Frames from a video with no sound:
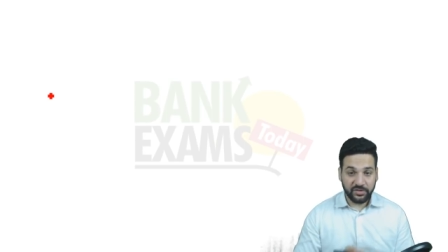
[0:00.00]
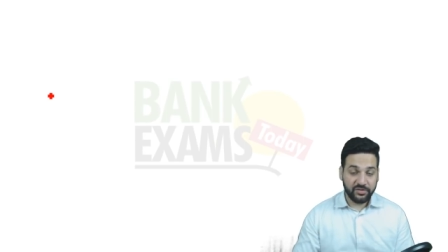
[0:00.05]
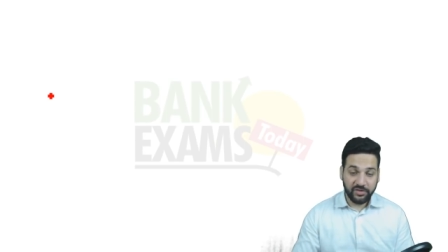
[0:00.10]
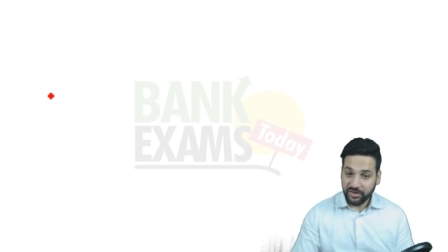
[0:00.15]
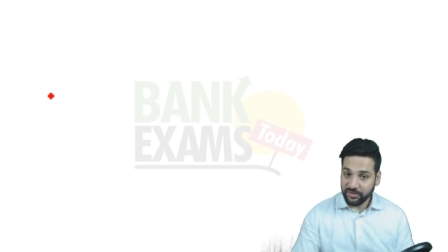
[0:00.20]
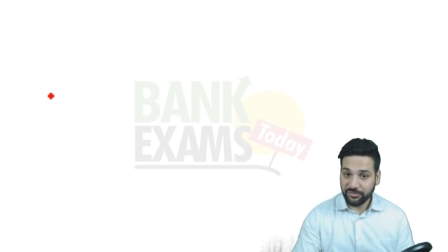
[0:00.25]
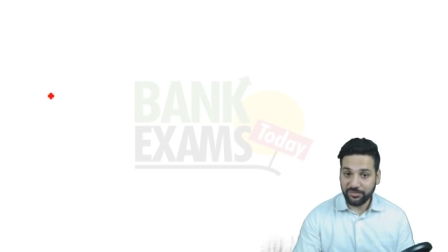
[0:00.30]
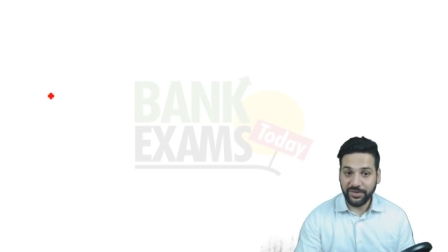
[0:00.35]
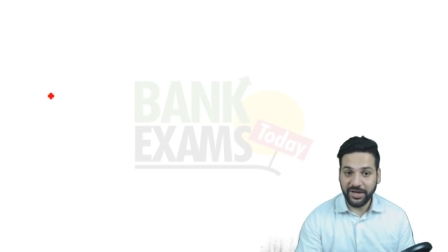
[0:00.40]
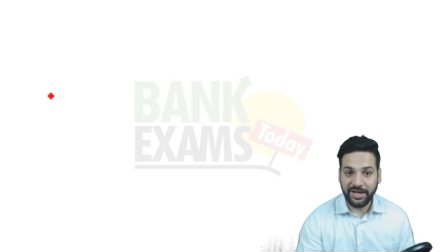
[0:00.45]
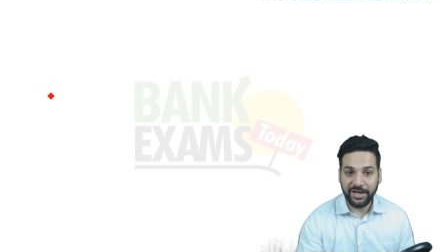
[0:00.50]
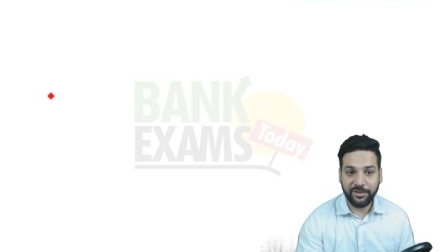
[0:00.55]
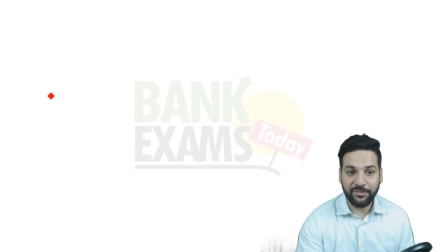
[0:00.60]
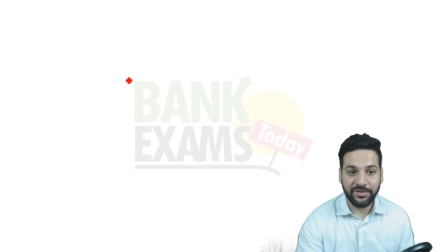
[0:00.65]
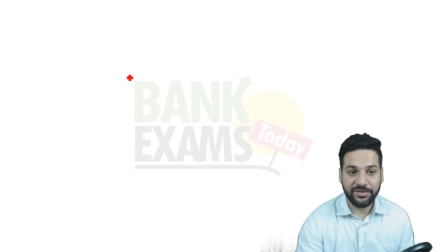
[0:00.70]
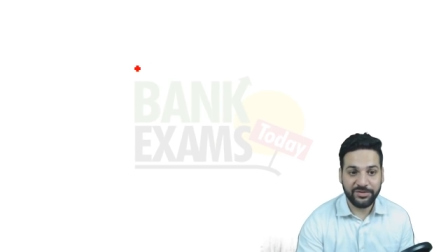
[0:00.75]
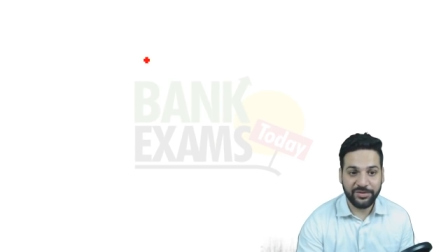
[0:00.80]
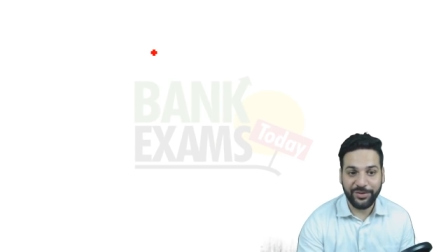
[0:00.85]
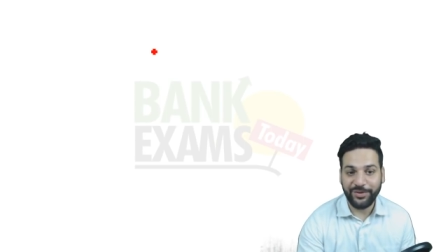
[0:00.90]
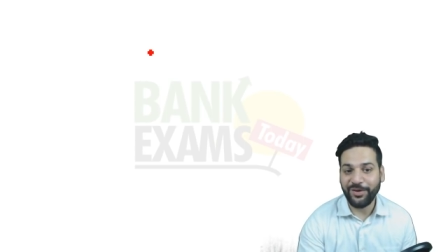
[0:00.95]
trust me i
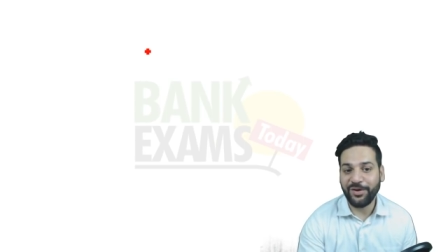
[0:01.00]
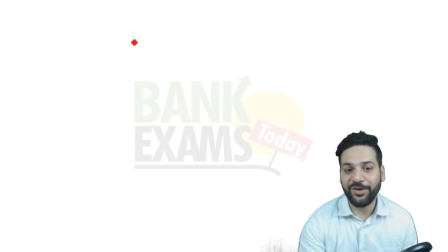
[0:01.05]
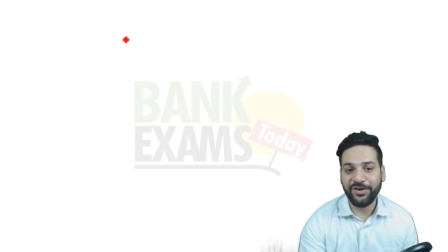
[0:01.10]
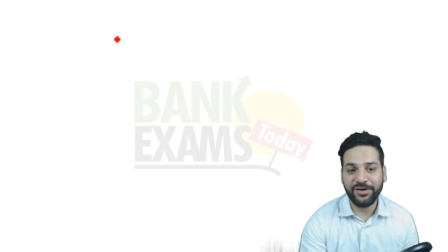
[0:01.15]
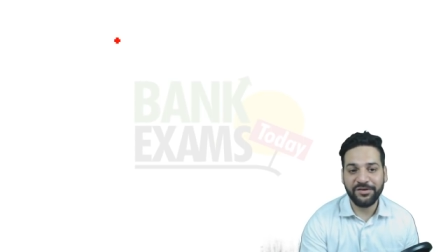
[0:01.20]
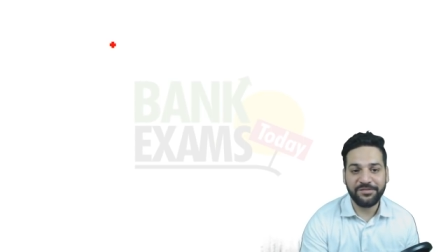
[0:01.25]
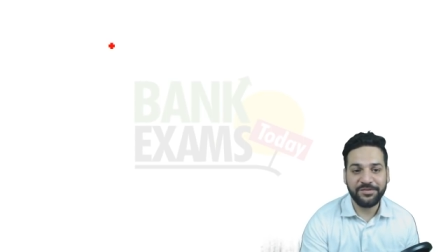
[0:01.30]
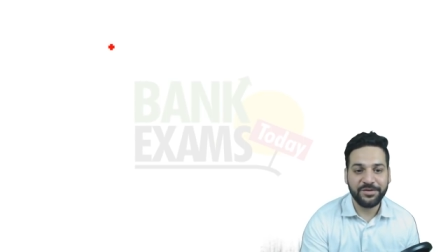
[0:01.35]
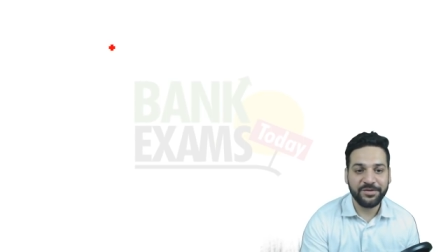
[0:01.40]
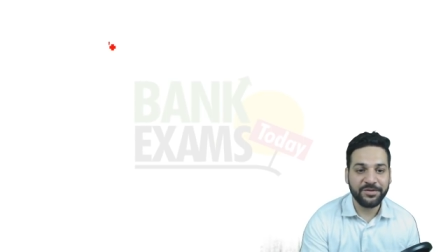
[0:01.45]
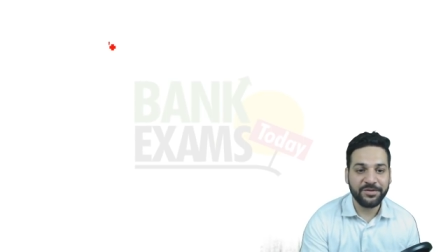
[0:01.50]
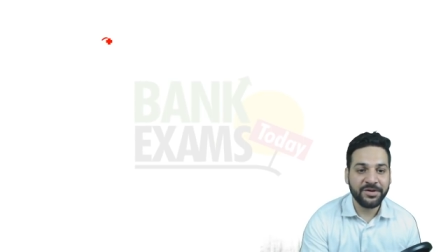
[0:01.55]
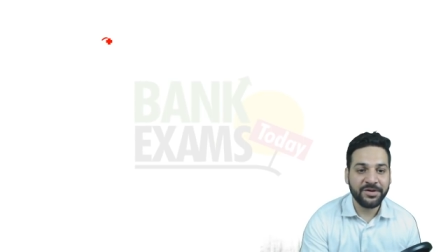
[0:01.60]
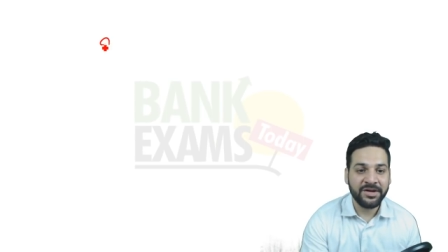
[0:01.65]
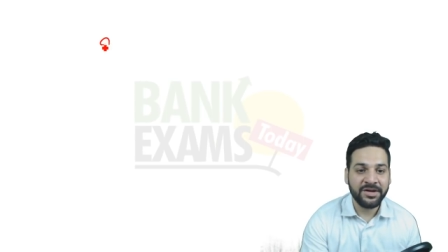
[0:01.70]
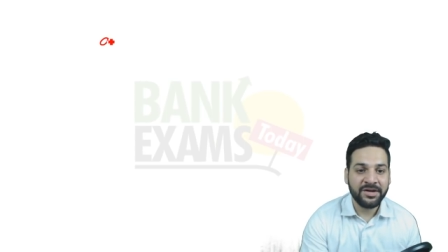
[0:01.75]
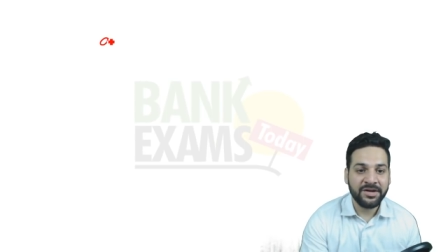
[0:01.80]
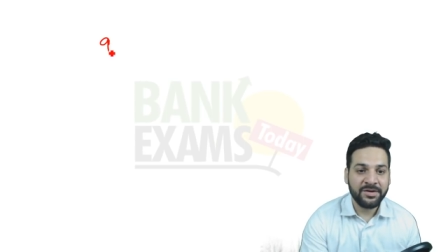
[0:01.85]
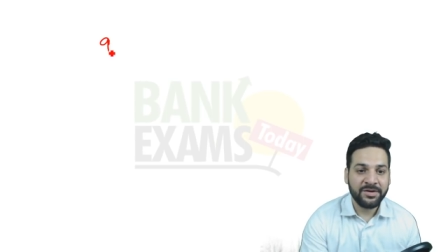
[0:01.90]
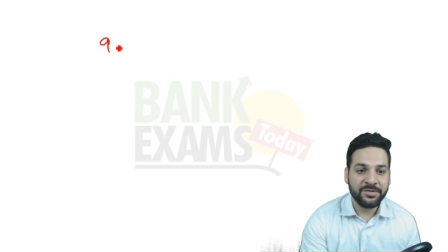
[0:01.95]
request all of you
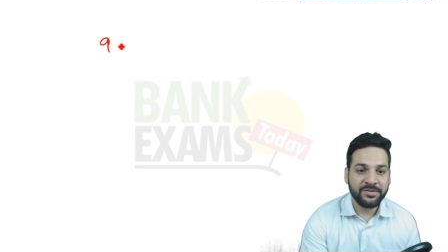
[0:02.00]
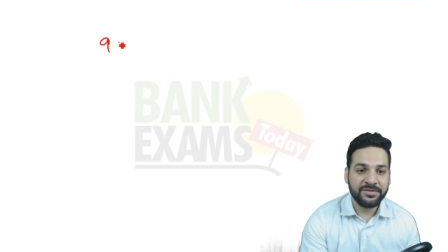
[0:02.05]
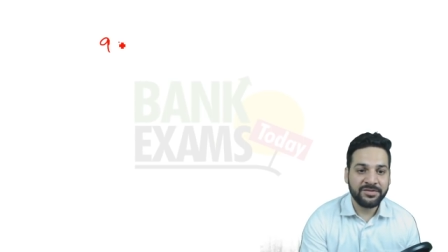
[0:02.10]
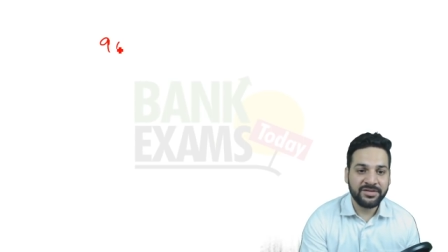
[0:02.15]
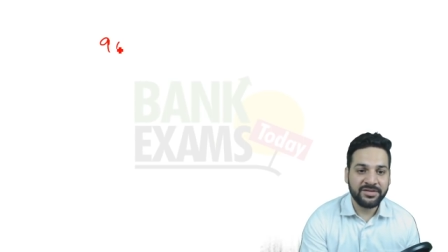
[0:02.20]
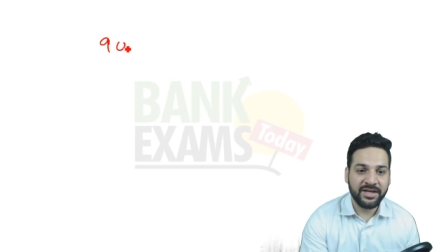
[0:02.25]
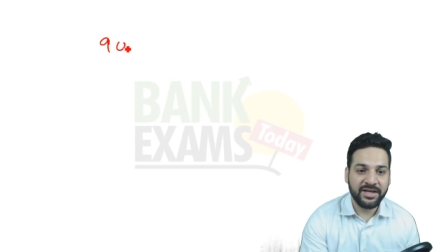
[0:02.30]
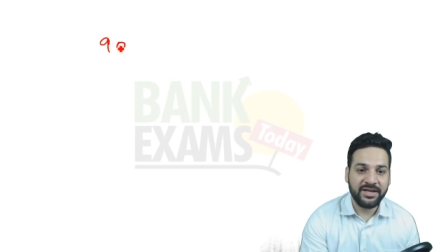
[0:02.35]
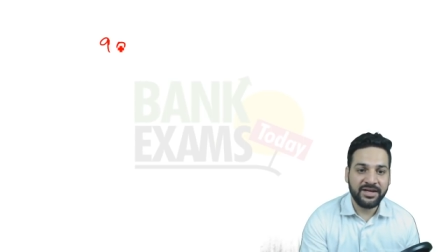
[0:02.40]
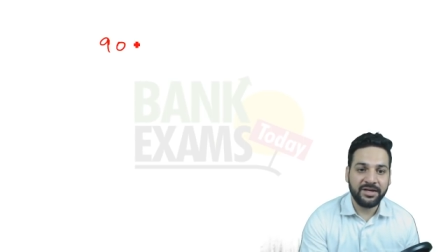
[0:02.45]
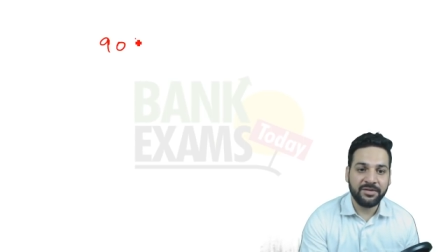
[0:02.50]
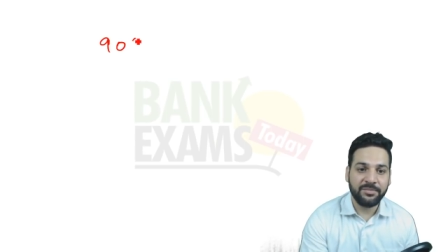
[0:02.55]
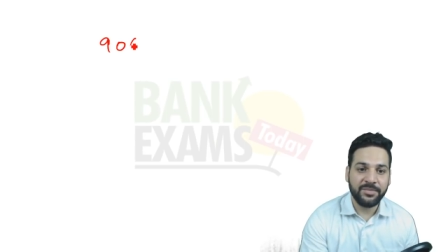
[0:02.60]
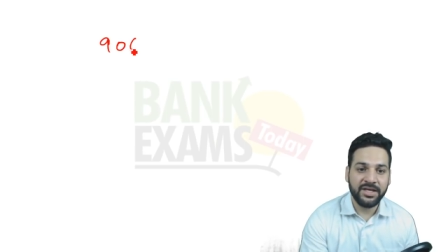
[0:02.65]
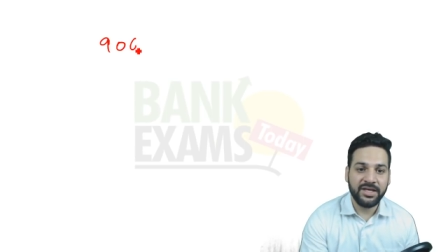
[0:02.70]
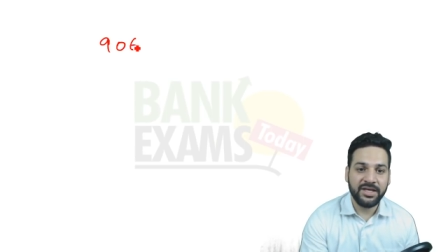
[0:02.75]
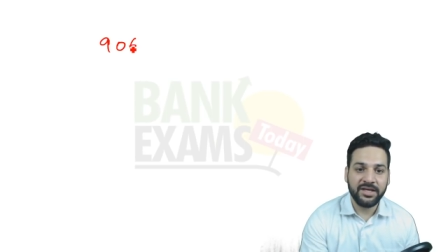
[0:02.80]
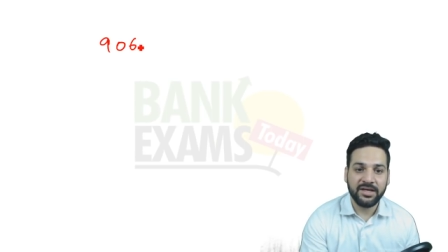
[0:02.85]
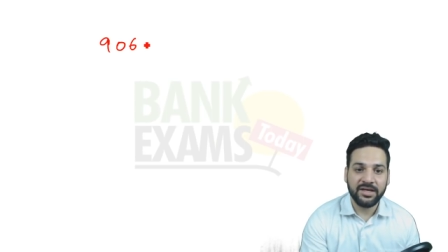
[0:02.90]
to send me